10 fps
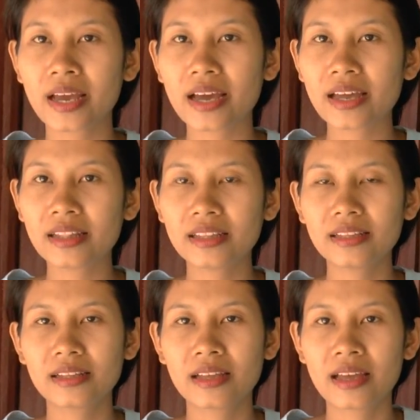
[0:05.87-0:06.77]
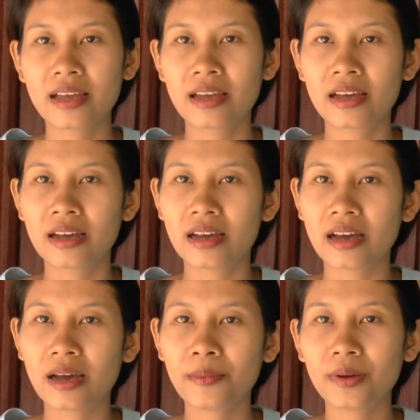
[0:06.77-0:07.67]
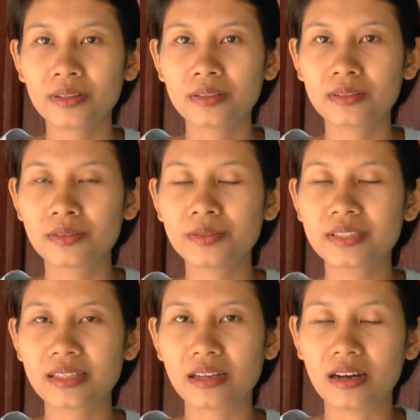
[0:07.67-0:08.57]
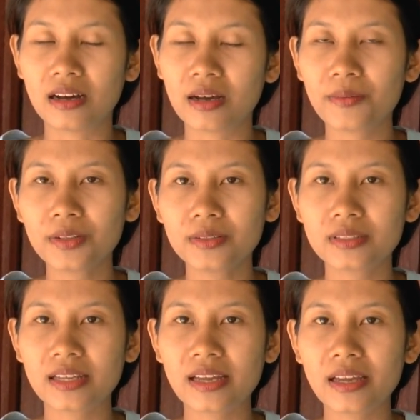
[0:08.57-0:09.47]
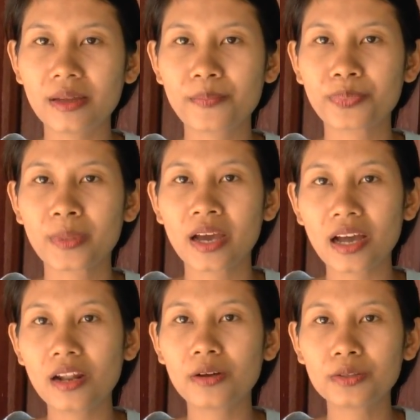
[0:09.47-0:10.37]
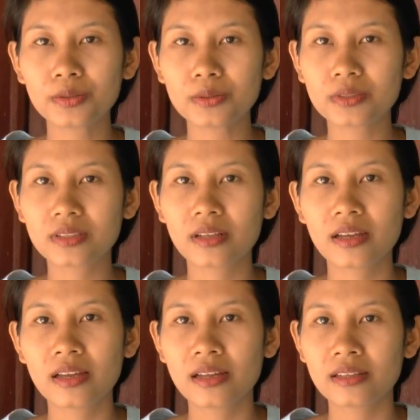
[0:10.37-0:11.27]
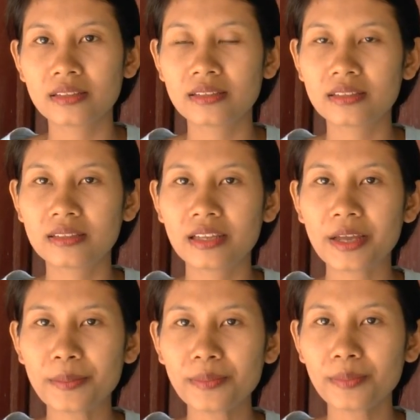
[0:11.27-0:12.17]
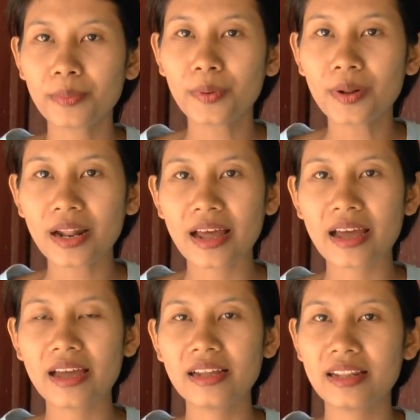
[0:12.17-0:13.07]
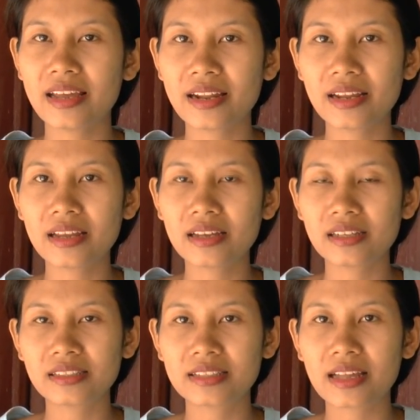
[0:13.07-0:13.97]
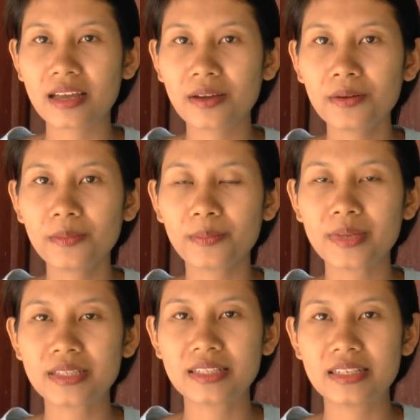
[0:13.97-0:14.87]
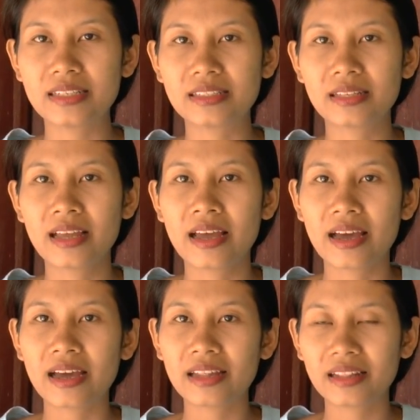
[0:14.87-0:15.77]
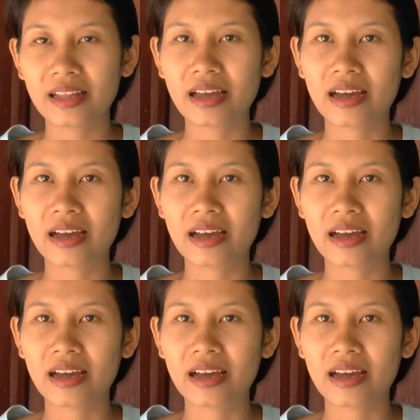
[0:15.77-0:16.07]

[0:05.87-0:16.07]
and I want to uh, I want to say hello to Tim, Hula, Daria, and Stell, Bessie, and